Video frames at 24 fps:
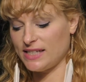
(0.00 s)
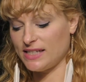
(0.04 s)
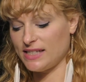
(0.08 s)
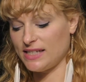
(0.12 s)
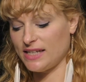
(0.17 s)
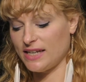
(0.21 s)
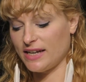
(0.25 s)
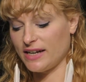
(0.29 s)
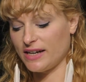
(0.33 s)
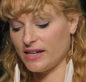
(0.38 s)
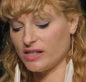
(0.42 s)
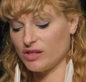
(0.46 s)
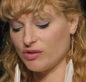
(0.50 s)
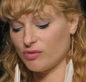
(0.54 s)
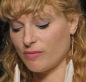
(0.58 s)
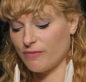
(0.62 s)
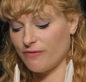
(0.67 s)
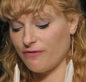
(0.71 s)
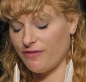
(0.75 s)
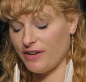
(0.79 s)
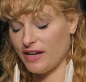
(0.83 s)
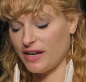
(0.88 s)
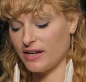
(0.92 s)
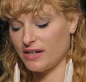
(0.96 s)
tears from
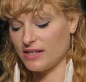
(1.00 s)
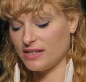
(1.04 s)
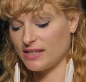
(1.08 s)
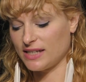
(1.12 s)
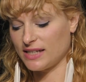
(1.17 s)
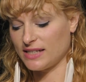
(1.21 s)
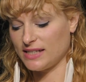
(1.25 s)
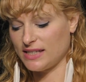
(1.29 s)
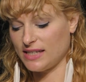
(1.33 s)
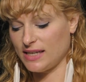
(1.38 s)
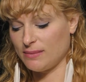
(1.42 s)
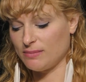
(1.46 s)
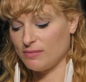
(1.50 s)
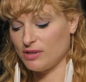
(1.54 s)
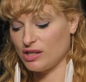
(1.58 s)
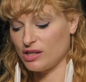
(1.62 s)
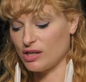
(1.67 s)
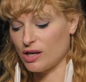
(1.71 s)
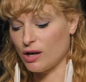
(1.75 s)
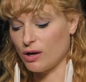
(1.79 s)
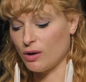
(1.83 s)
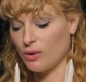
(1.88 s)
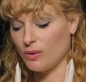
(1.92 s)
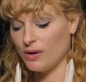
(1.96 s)
fears that seem
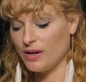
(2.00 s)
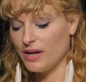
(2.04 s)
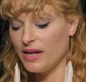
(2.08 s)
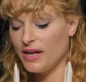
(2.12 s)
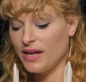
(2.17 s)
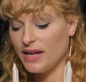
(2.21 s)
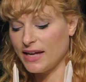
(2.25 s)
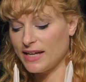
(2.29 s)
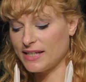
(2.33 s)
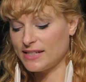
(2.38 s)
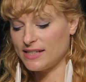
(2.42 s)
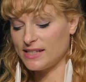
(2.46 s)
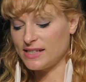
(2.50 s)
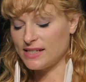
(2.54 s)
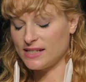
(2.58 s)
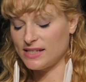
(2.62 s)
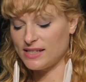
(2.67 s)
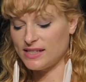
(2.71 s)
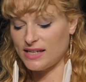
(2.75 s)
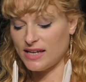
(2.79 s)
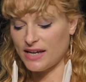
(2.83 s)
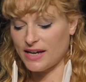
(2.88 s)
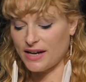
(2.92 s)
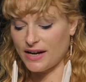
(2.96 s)
so
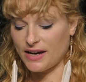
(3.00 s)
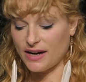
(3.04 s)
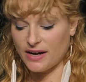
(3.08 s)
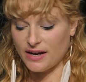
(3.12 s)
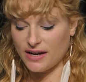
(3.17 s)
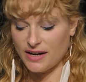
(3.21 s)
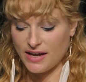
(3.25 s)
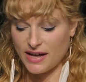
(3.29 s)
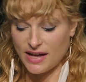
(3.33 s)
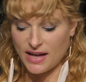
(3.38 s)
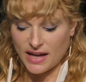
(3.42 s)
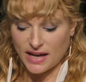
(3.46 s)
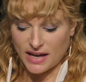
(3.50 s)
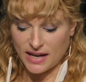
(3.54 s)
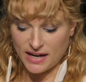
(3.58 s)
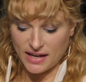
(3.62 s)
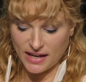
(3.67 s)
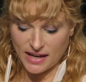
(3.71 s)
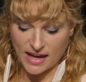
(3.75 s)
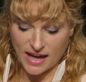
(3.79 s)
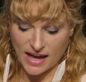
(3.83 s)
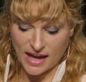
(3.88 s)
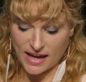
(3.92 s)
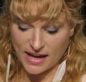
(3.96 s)
insincere. In a
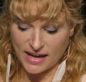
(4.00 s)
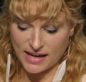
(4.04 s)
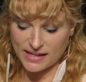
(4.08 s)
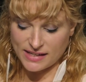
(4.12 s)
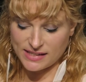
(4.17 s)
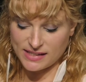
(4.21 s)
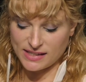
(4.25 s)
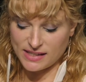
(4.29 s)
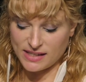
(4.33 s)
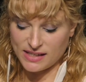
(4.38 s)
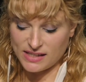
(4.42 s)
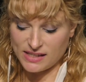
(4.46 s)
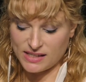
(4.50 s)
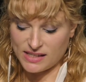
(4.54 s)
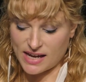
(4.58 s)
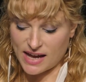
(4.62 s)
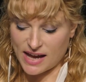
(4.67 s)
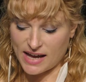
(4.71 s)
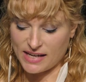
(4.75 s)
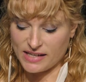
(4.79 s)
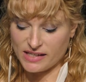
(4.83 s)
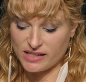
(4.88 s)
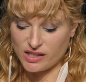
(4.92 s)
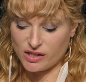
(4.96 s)
gaze, these
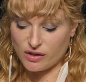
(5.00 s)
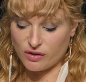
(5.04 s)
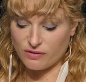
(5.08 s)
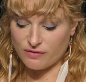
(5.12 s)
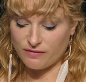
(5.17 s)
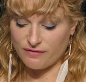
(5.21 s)
days don't